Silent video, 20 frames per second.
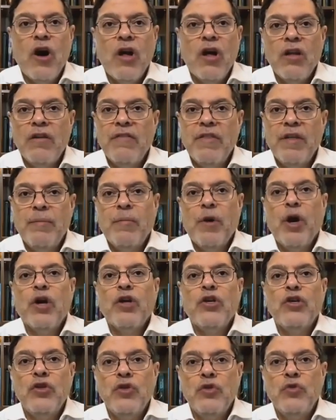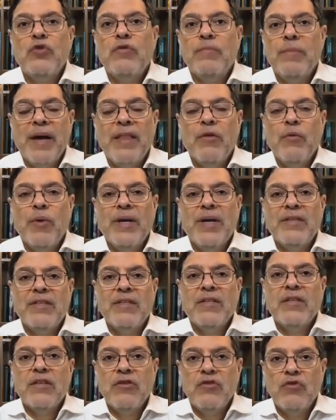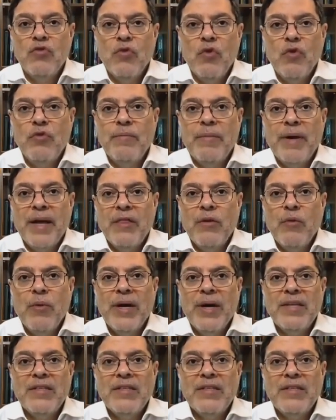All of them are used by the West. They're controlled by the